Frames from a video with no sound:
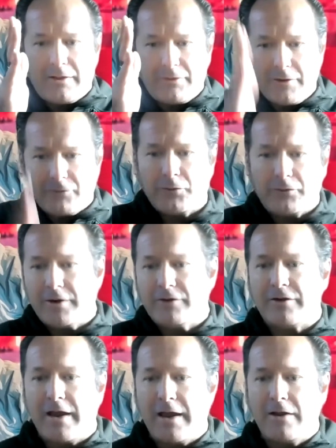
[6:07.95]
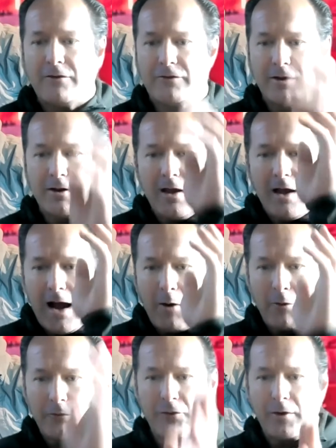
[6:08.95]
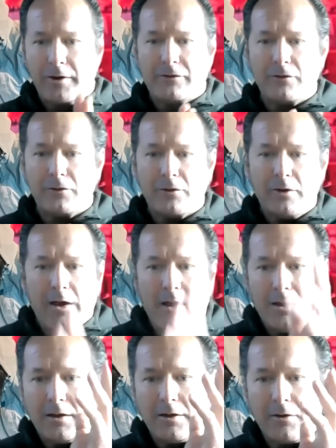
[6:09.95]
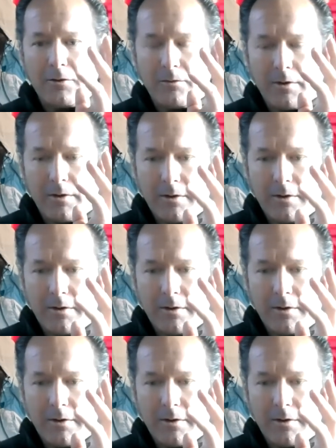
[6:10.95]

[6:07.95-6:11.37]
this was going to change, that I was going to, you know,